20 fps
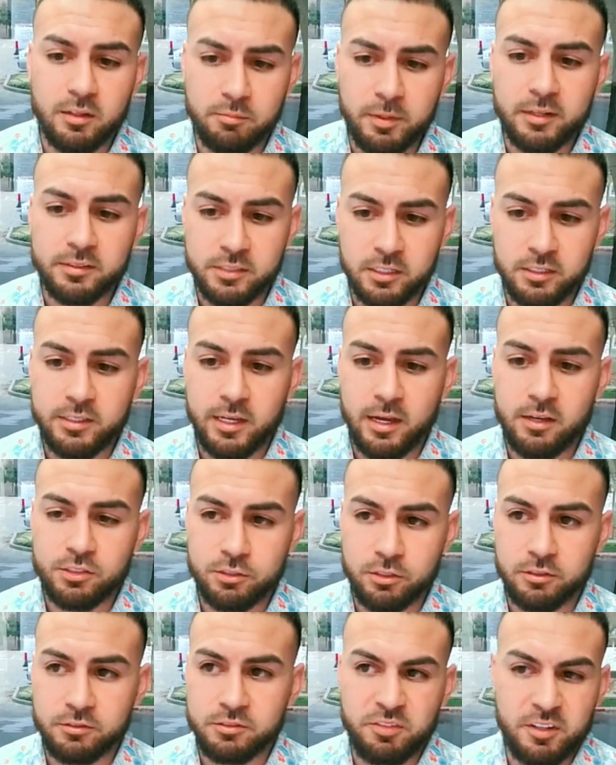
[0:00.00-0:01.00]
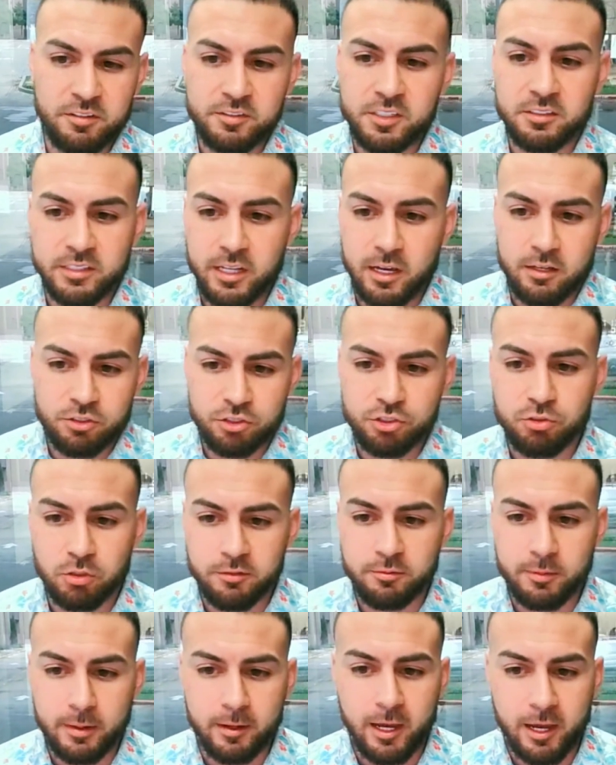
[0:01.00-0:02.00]
about 10,000 or 15,000 short
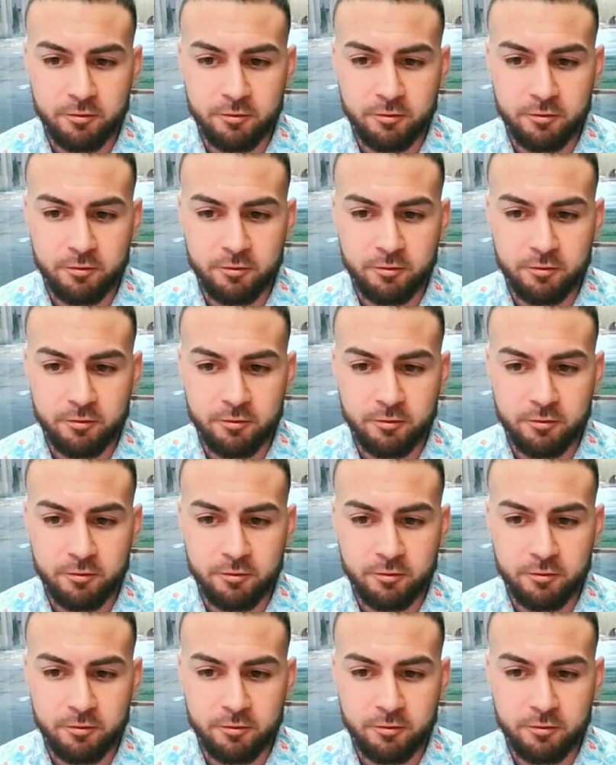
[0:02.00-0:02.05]
of about